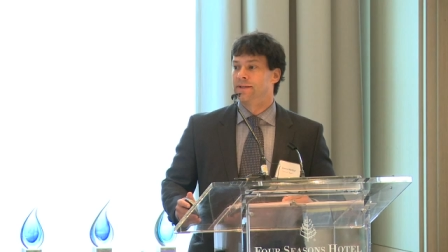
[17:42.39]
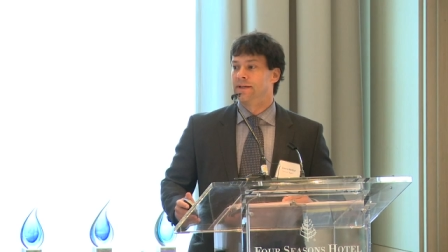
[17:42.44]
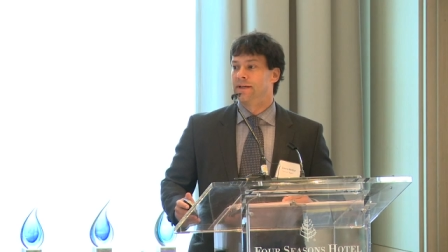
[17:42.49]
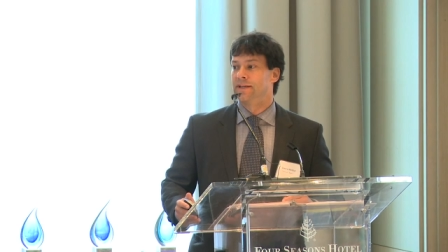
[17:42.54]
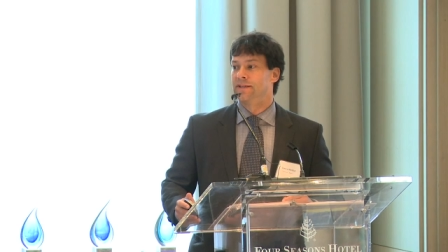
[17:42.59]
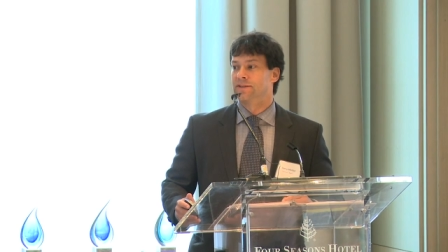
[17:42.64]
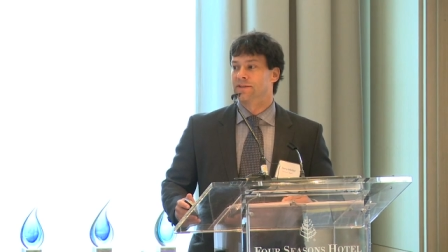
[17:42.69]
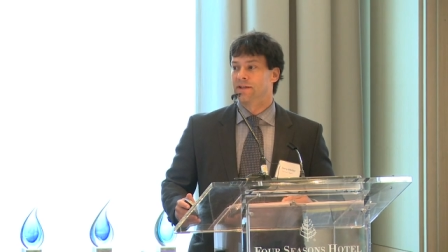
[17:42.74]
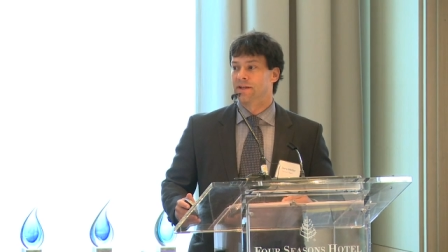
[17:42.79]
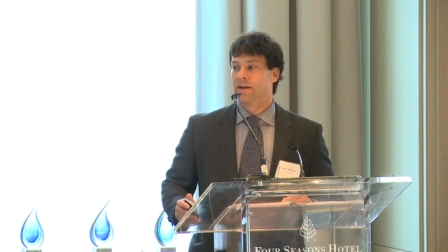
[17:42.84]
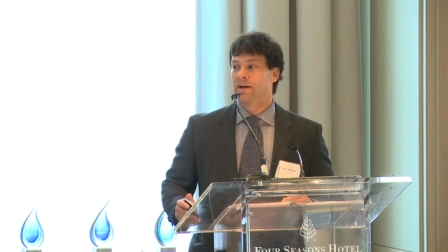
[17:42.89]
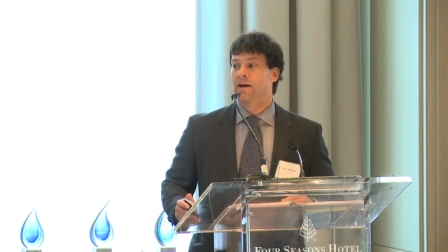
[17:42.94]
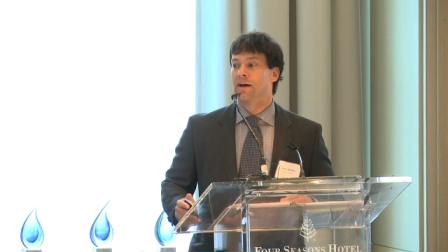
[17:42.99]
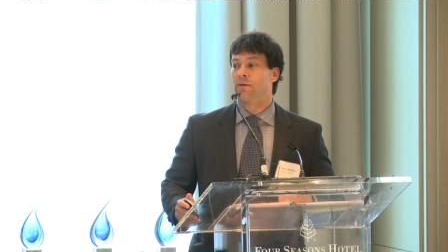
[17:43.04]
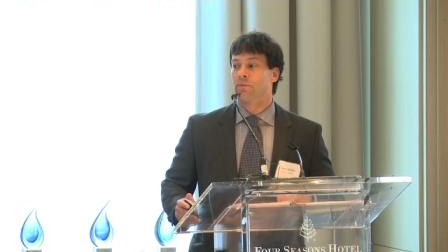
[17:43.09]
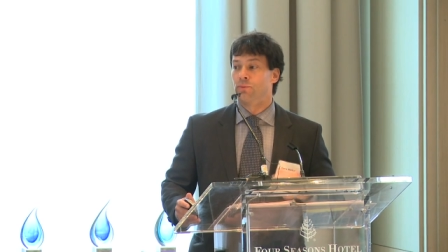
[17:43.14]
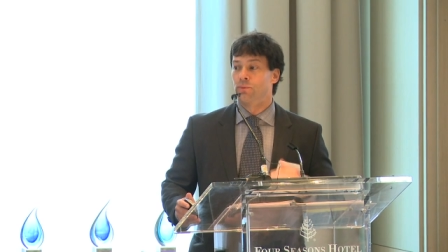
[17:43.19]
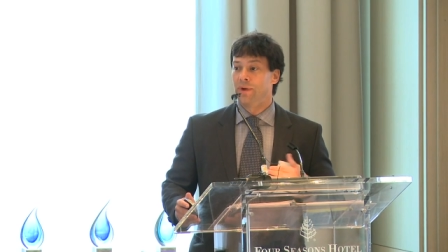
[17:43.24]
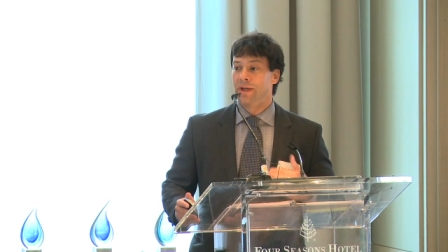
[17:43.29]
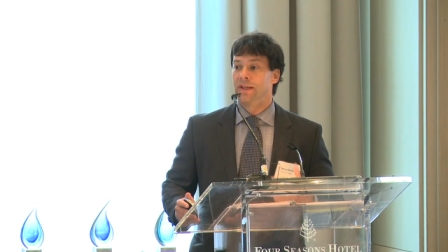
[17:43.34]
It's going to
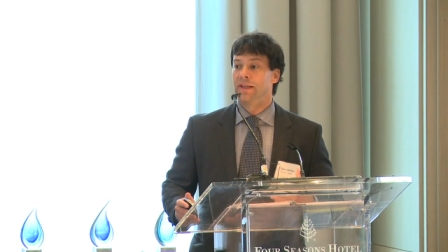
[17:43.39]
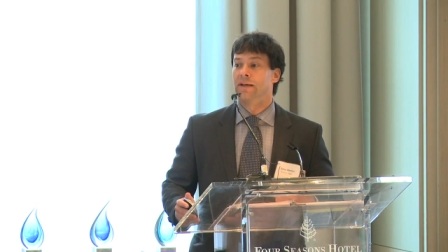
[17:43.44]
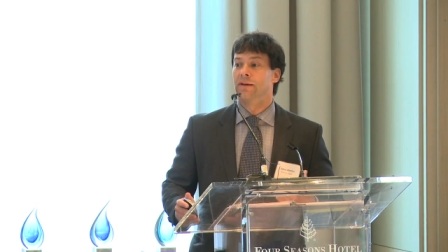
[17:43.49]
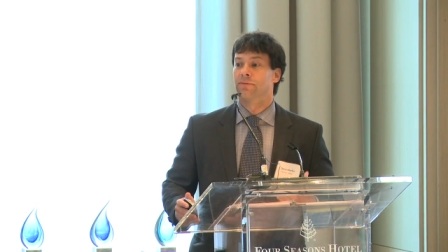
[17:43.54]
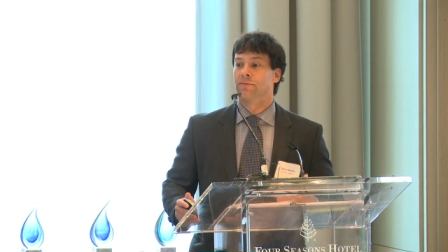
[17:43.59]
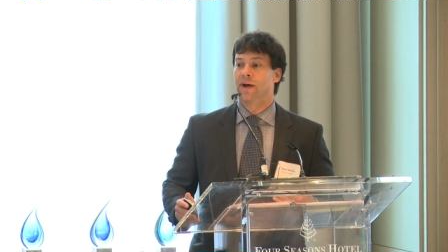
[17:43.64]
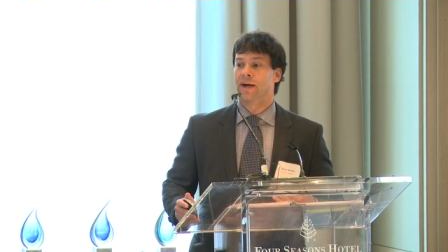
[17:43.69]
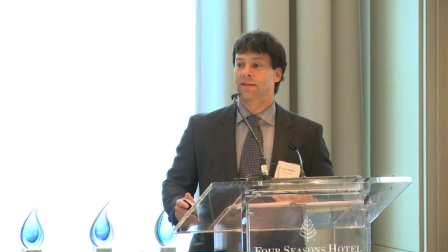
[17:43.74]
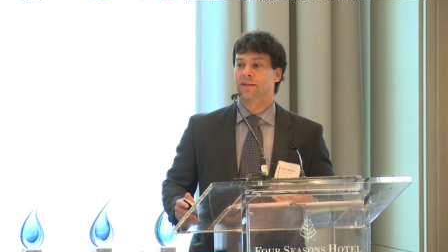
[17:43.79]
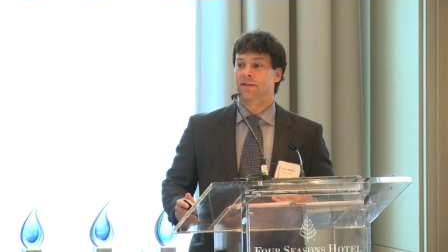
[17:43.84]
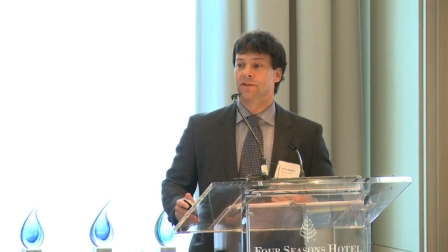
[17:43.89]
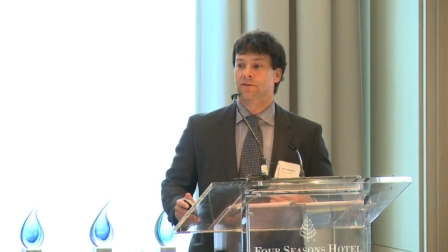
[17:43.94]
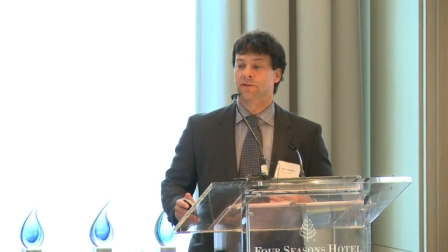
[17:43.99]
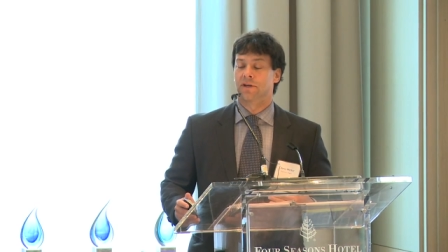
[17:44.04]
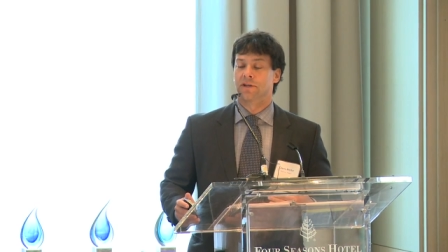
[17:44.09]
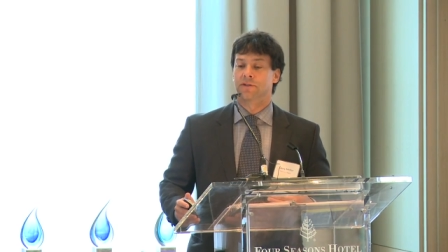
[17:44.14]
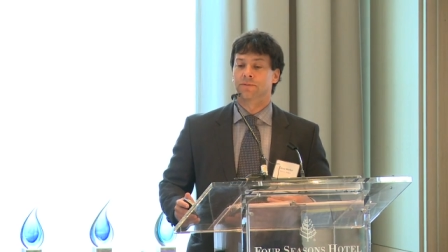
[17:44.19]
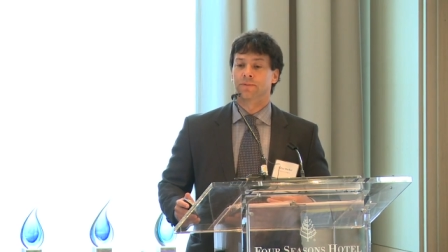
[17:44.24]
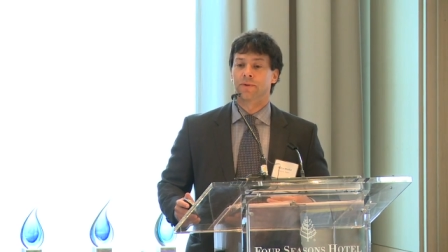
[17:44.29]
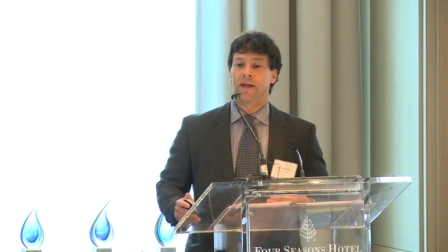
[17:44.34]
really affect
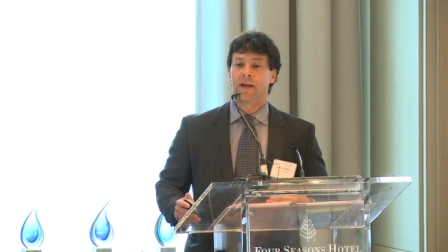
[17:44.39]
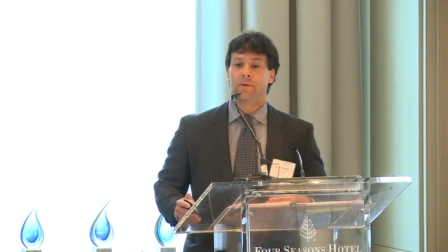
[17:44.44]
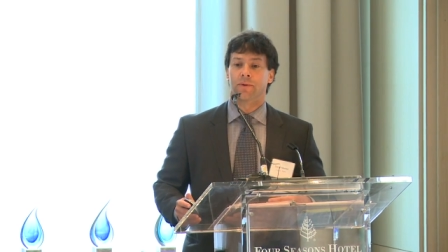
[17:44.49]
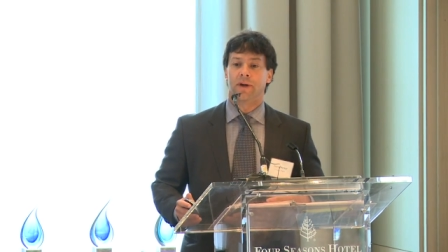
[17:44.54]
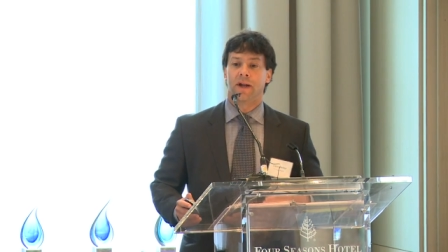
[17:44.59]
discharge planning.